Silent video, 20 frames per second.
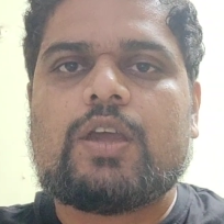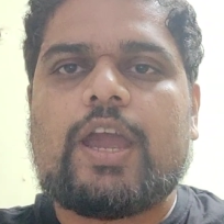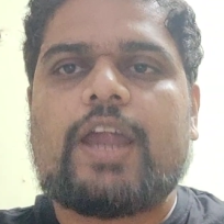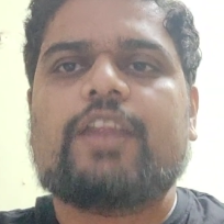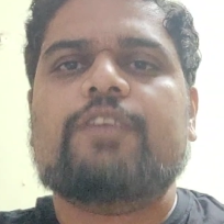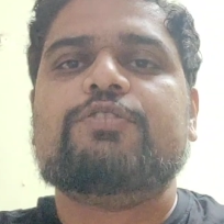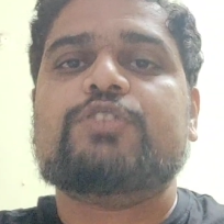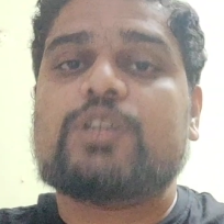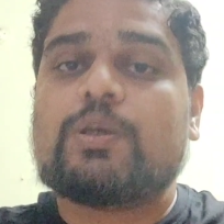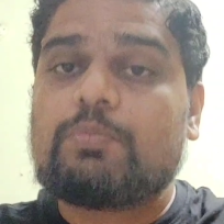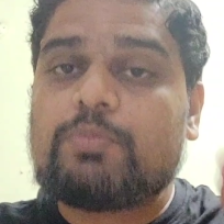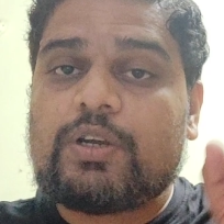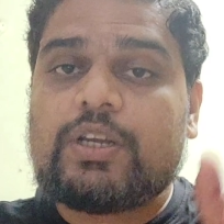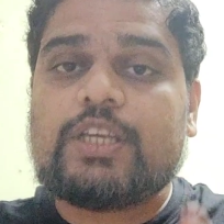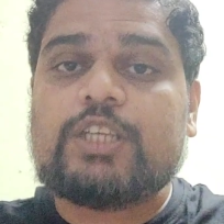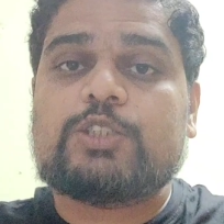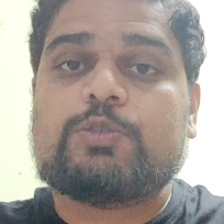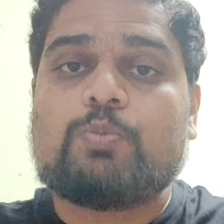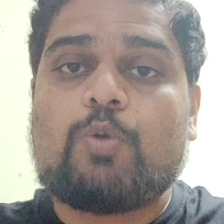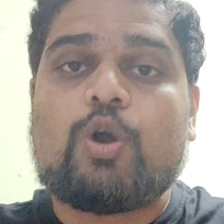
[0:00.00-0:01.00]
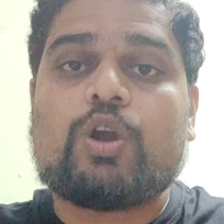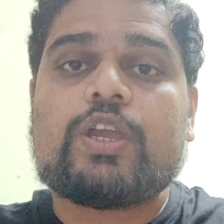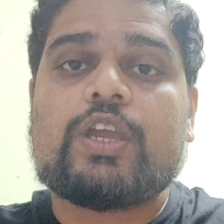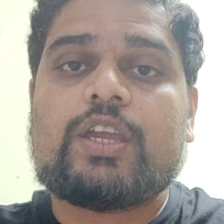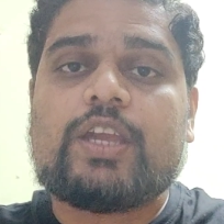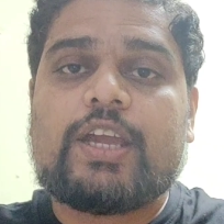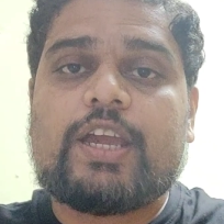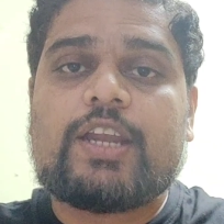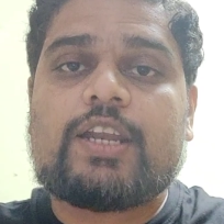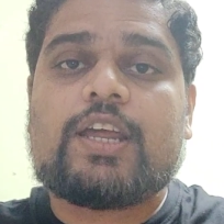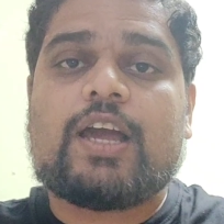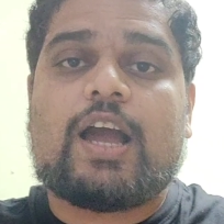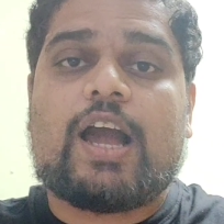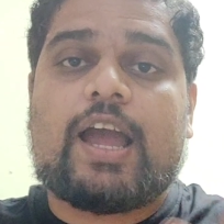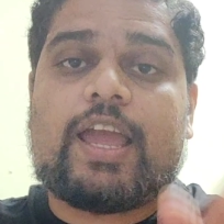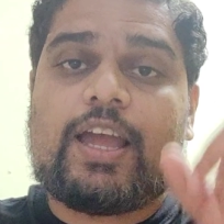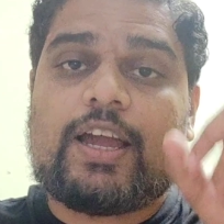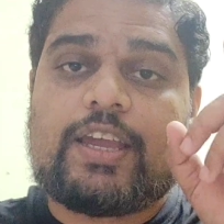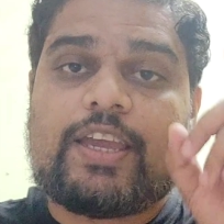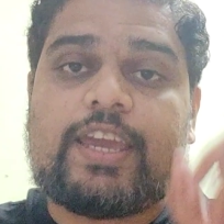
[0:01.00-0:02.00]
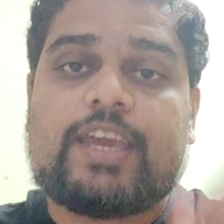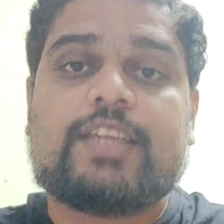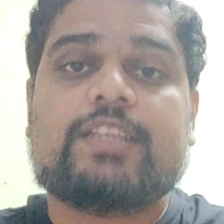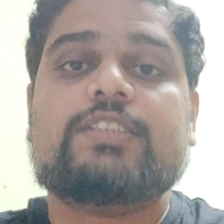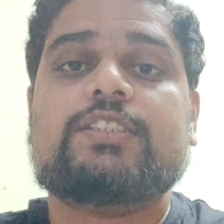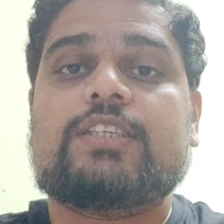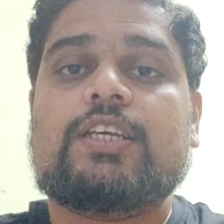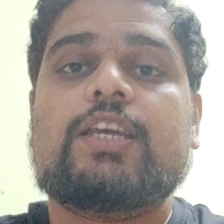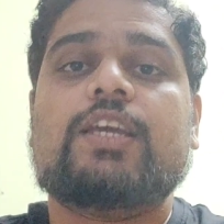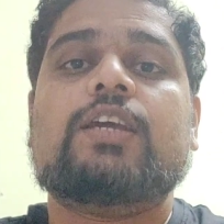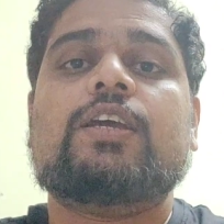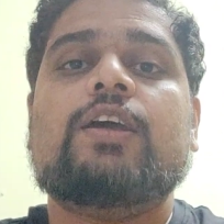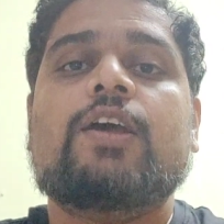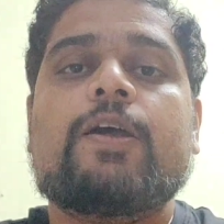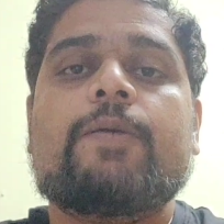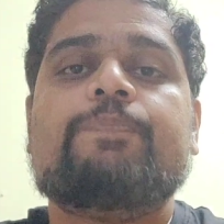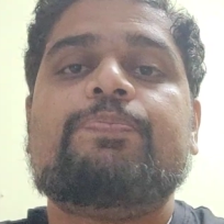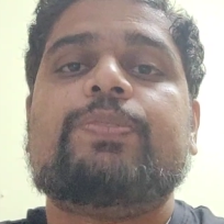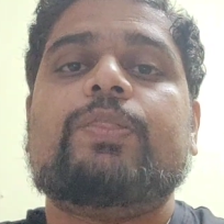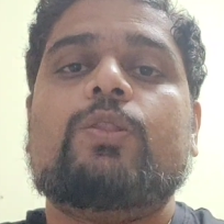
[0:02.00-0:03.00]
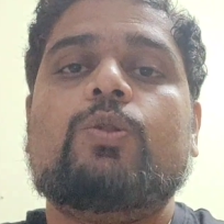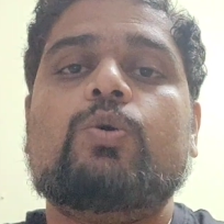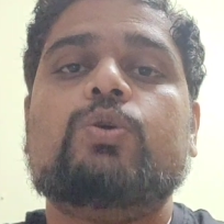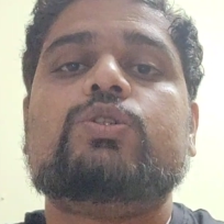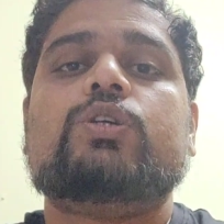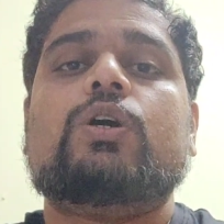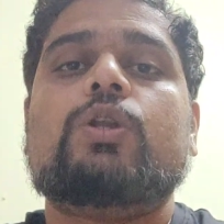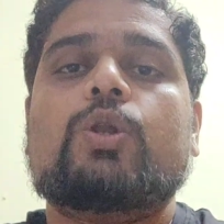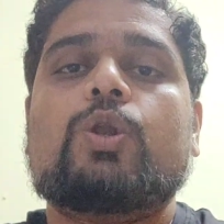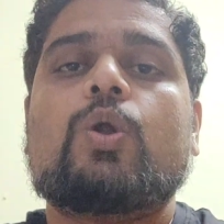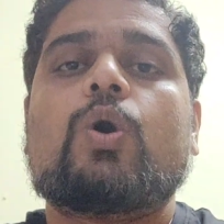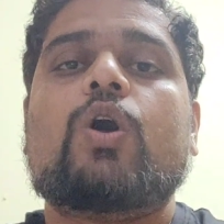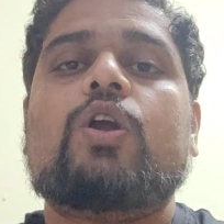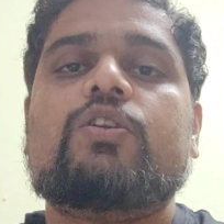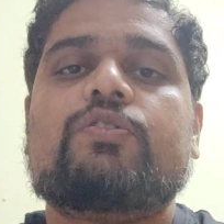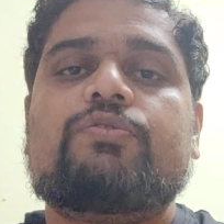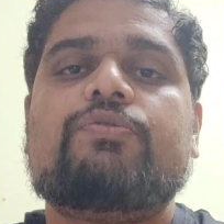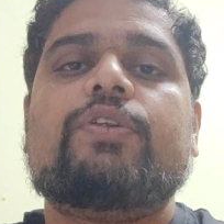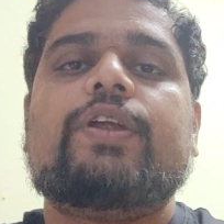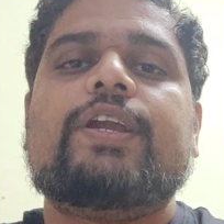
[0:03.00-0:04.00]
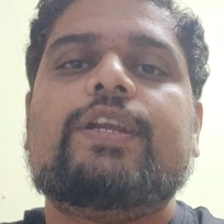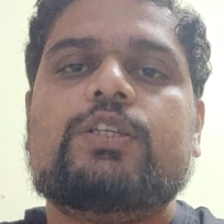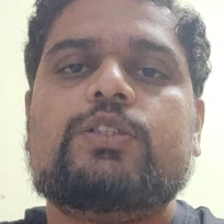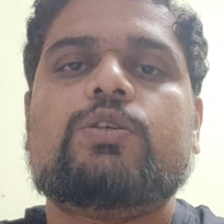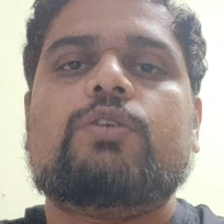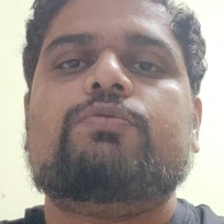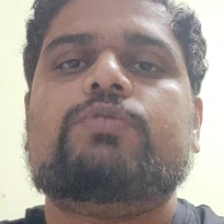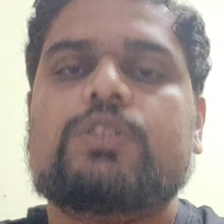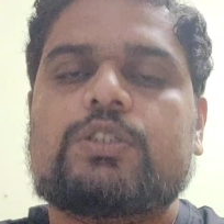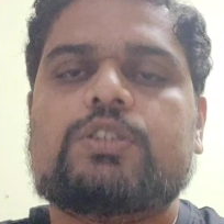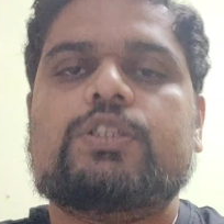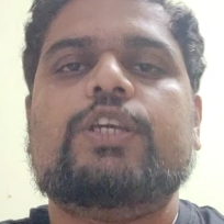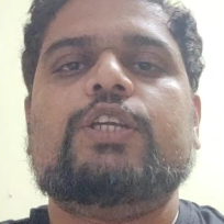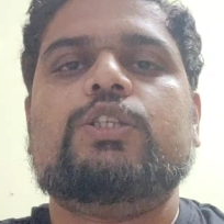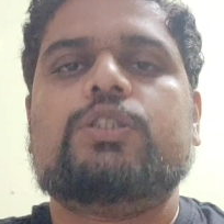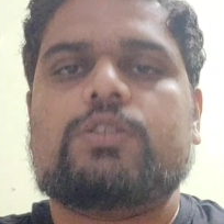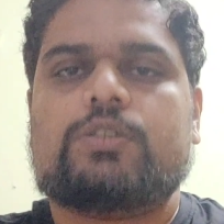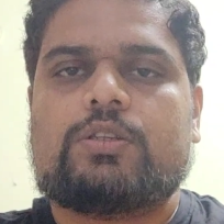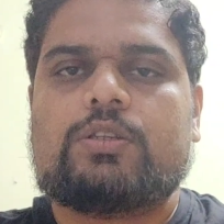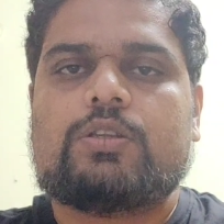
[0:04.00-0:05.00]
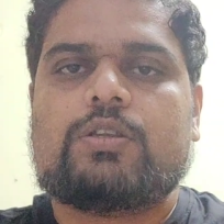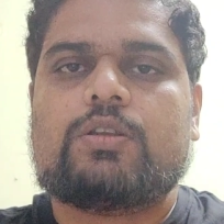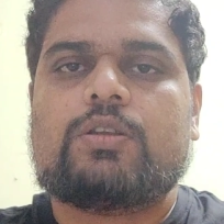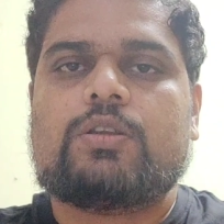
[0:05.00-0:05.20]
And if somebody is mocking it, I again say those are not friends of this nation.